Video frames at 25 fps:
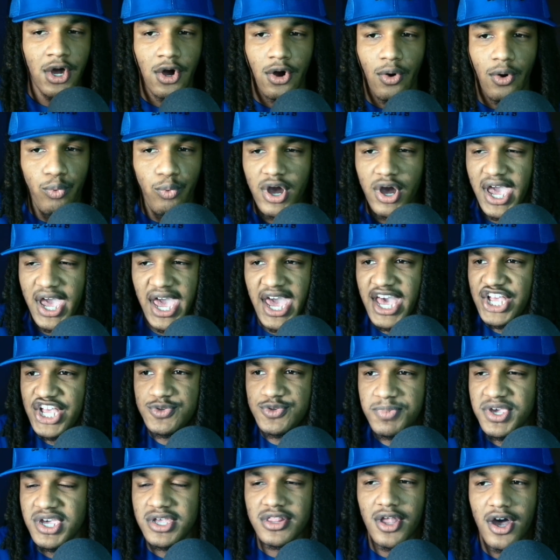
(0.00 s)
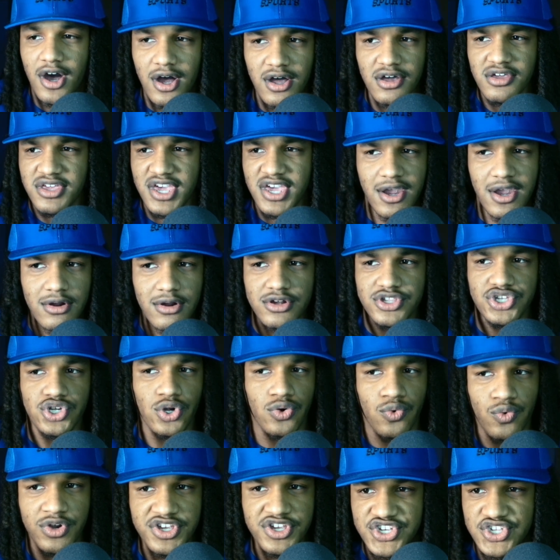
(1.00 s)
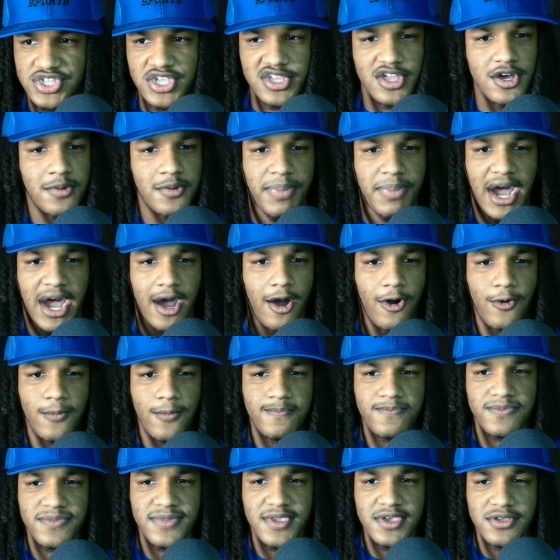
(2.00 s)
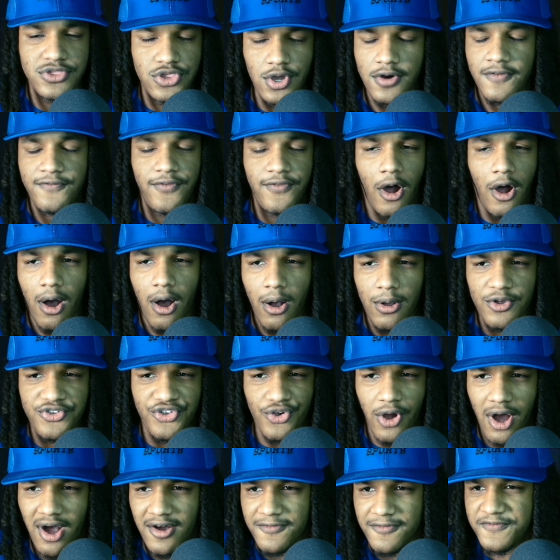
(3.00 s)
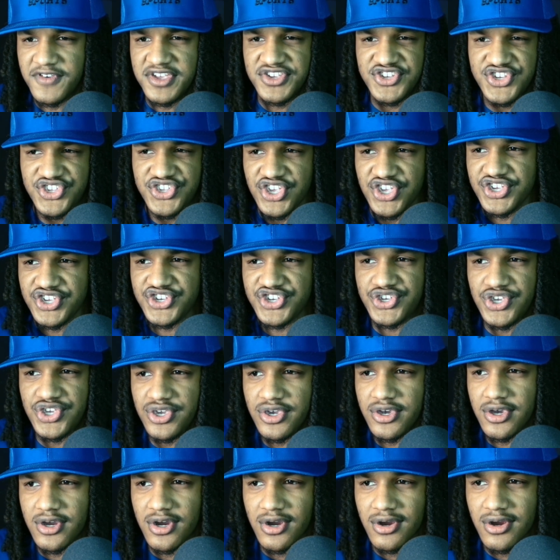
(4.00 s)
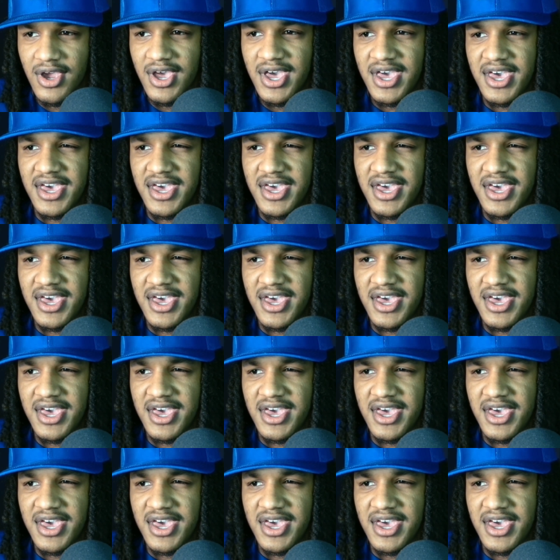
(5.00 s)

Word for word: What has been uncharacteristic about Vols' offense this year